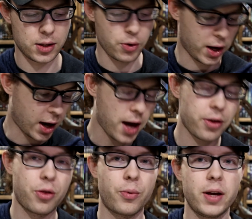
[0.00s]
so I
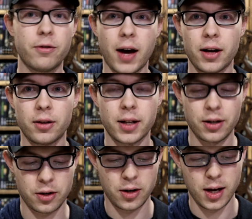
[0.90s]
got 3 vinyl
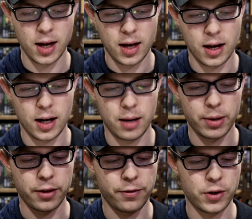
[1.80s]
here,
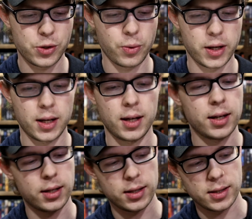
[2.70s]
but the first one
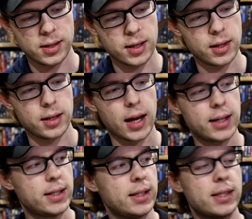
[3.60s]
is the
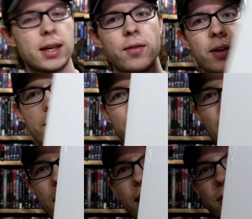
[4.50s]

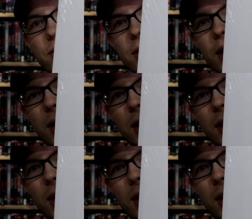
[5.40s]
1975,